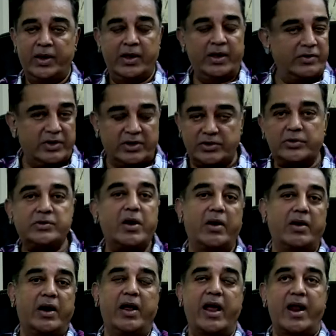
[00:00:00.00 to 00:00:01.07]
And this is
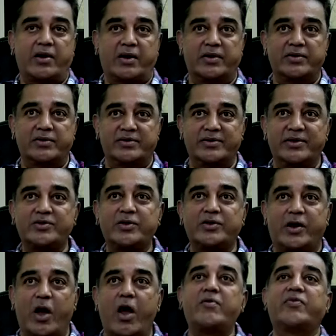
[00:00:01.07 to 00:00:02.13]
not arrogance. This is
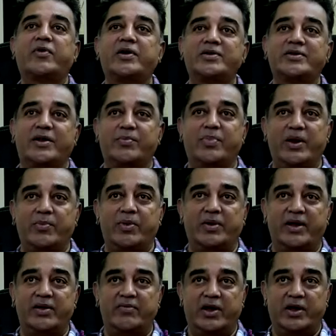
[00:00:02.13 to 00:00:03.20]
the confidence that people
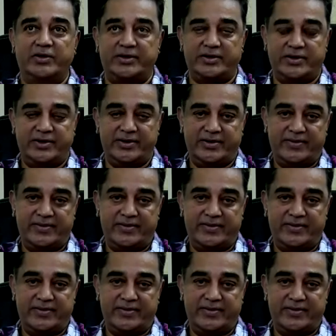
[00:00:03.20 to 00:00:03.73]
give us.